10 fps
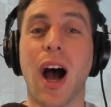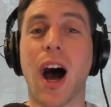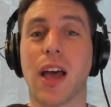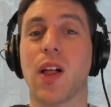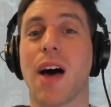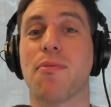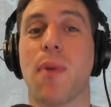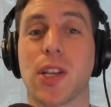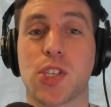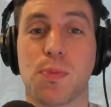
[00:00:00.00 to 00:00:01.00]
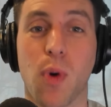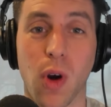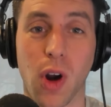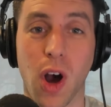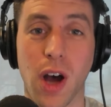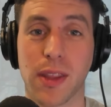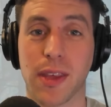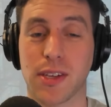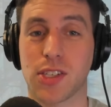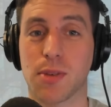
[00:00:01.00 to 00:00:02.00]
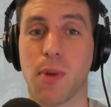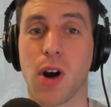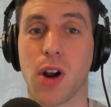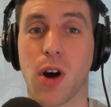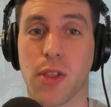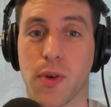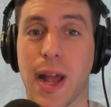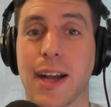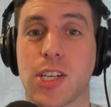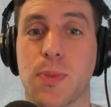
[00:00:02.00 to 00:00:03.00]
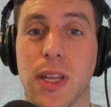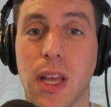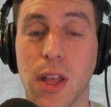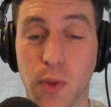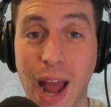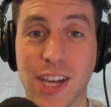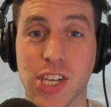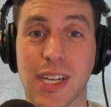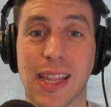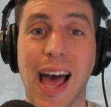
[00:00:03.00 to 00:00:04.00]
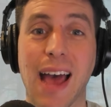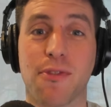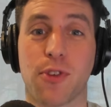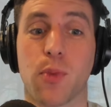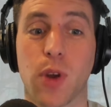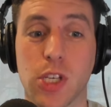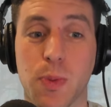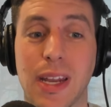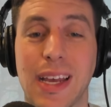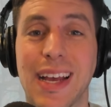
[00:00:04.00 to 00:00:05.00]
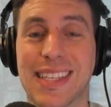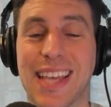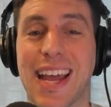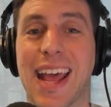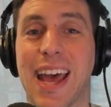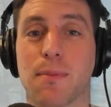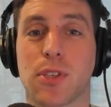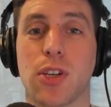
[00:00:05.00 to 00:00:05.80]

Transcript: He'll have much more on this tomorrow in the reaction live from Richmond, 10 a.m.